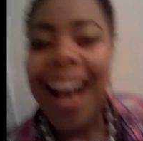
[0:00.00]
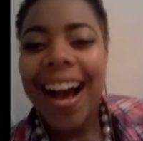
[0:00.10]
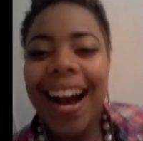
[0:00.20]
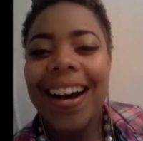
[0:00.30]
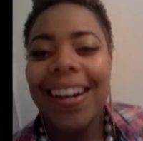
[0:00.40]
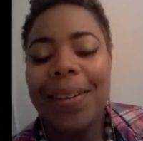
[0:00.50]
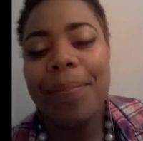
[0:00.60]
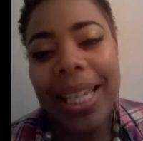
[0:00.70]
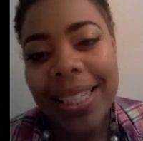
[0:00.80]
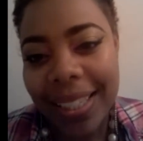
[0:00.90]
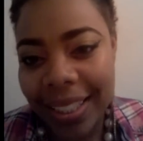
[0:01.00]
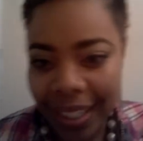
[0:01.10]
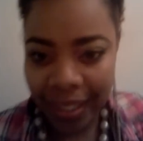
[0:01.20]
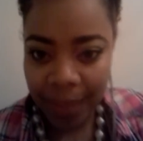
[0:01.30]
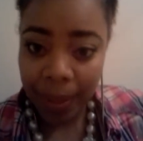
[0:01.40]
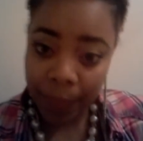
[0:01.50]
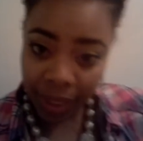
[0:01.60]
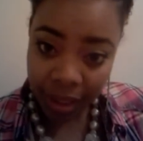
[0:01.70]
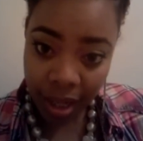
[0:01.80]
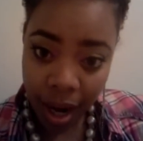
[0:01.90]
um, basically, I did my big
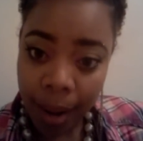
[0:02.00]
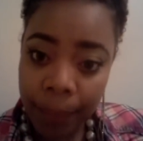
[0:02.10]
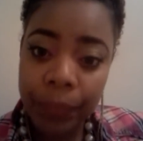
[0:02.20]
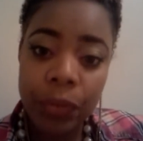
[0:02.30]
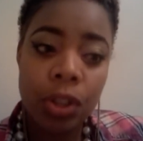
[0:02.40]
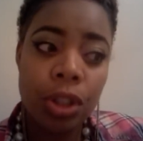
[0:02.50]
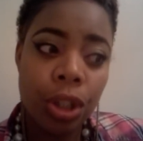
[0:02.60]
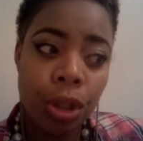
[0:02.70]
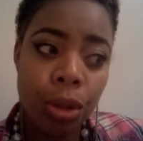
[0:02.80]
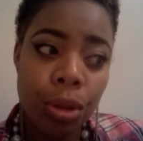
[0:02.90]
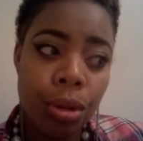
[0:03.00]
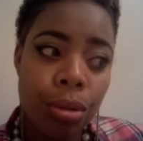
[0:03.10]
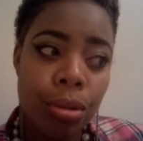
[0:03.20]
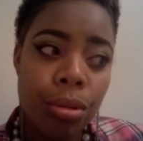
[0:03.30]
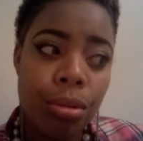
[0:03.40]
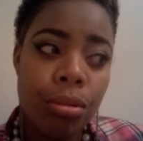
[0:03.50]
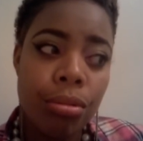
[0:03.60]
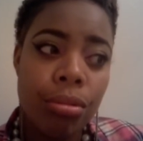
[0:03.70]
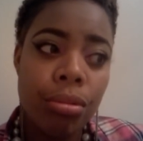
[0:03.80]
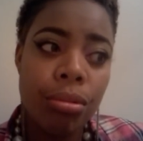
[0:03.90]
chop
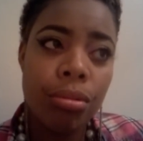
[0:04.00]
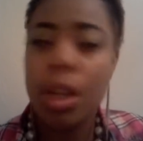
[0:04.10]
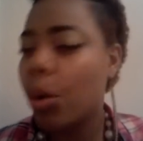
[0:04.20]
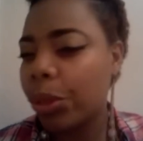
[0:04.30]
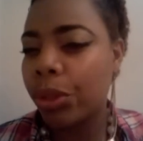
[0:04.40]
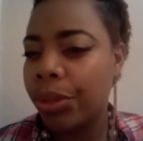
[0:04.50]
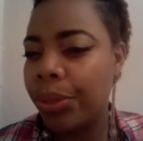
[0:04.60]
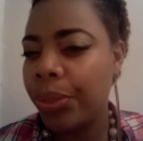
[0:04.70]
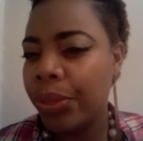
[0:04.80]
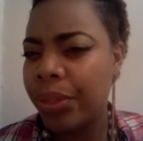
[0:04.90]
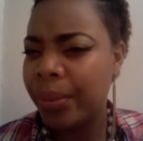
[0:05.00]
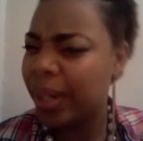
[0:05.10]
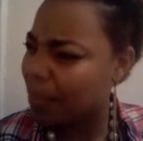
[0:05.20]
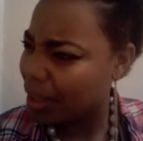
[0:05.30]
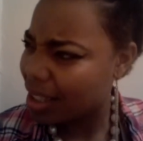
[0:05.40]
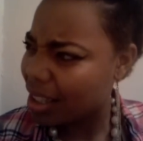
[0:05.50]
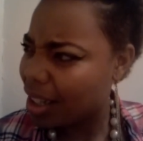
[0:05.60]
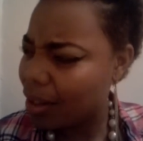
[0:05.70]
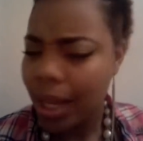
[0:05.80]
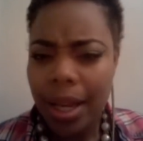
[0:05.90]
two, no, three months ago.
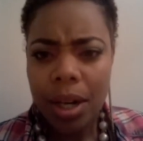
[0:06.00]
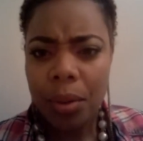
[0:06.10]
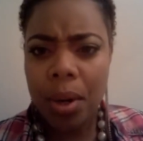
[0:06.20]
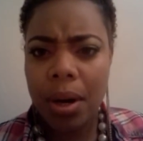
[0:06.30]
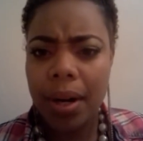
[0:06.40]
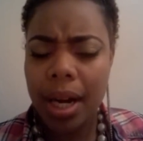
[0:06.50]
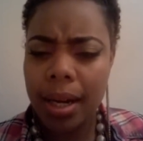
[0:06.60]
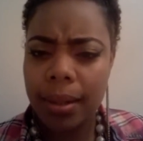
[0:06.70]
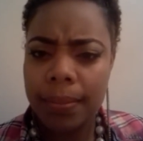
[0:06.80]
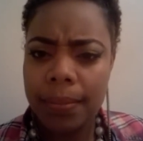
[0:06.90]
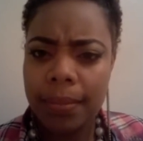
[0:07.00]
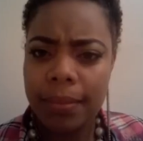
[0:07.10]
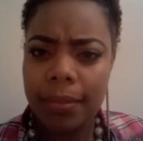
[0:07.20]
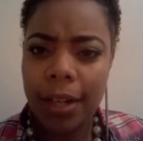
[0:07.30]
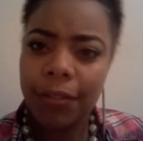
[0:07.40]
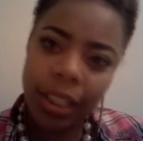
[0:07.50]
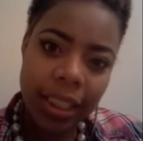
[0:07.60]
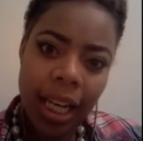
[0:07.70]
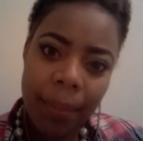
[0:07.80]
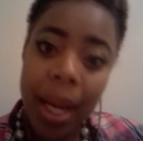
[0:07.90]
Well, um, I first
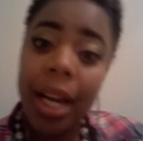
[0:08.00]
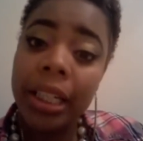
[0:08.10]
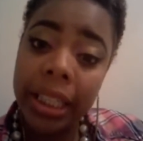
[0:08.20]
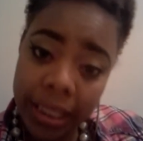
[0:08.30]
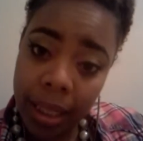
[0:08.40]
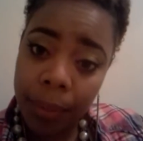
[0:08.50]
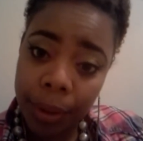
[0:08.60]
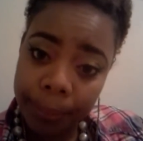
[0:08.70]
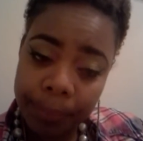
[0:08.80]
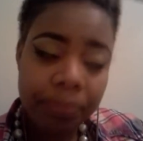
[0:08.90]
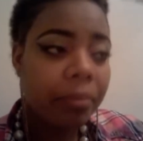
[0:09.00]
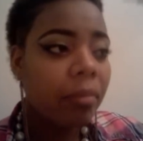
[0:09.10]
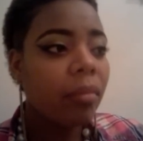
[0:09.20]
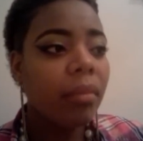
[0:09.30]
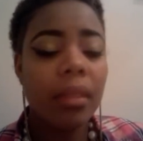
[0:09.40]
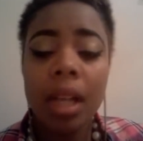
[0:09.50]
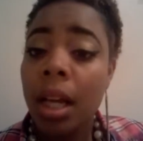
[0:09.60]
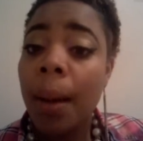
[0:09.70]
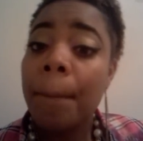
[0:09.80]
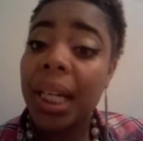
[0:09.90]
cut my hair in December,
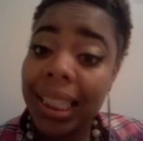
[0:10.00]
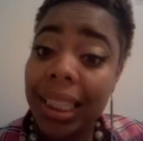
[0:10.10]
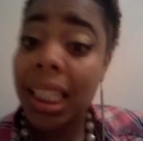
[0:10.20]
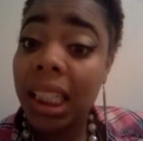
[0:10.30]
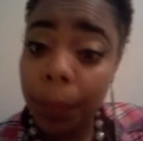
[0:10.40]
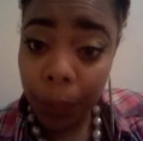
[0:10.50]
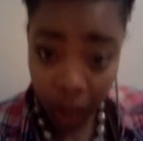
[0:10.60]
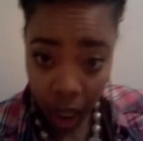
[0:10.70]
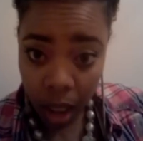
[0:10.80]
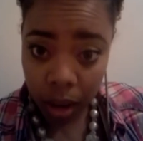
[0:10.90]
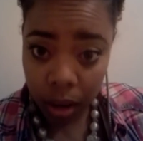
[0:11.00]
but I did a clipper cut.